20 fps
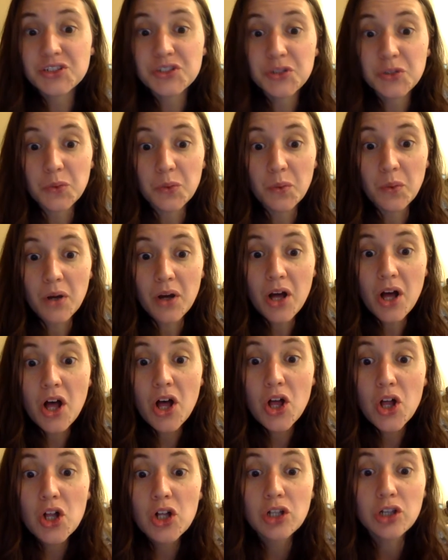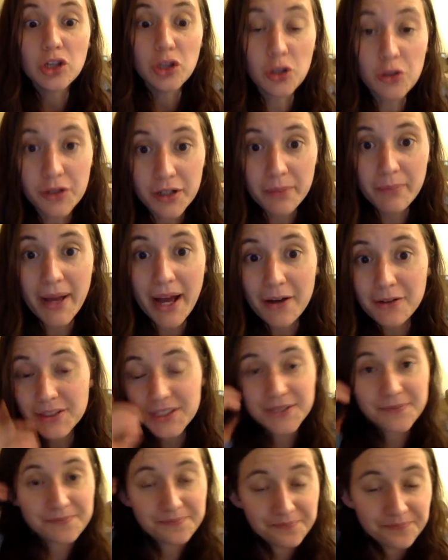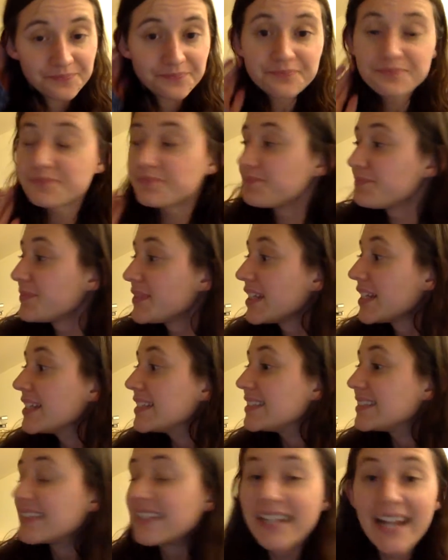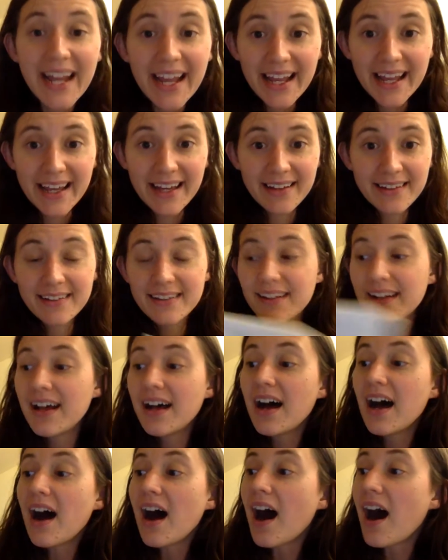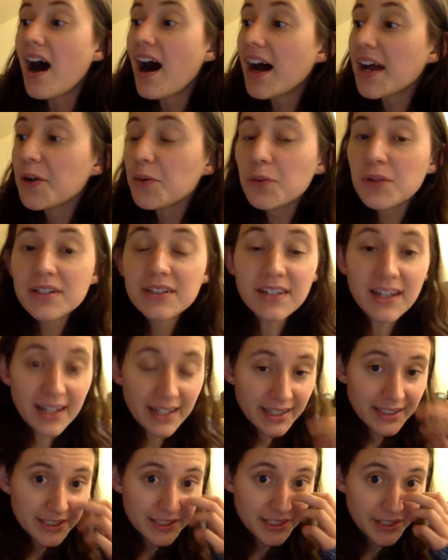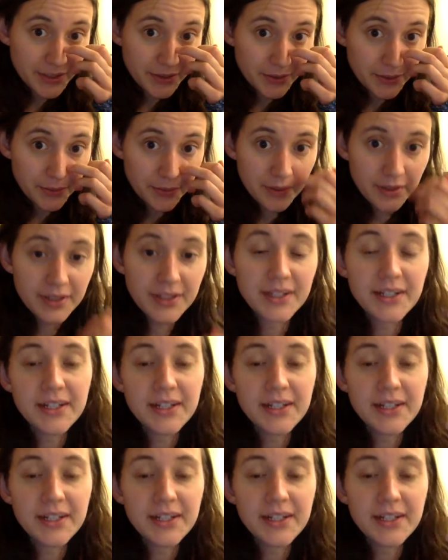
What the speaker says: to learn about. Today, I would like to,